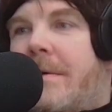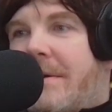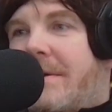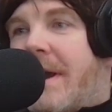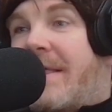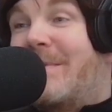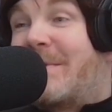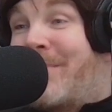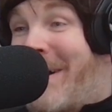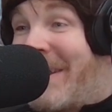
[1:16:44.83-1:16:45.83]
Yeah, that was
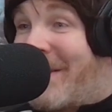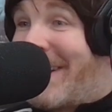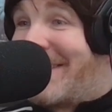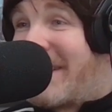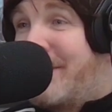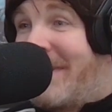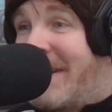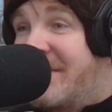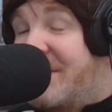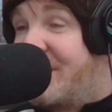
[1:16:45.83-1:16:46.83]
apparently the last time
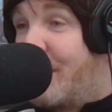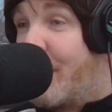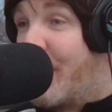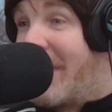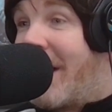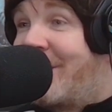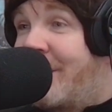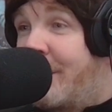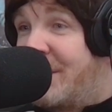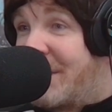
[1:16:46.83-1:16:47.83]
Polanski saw her
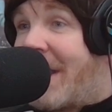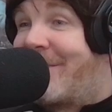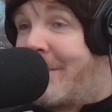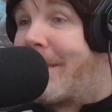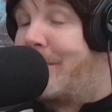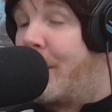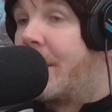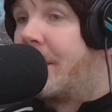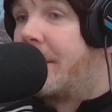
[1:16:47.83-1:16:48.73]
alive, when she gave him that book.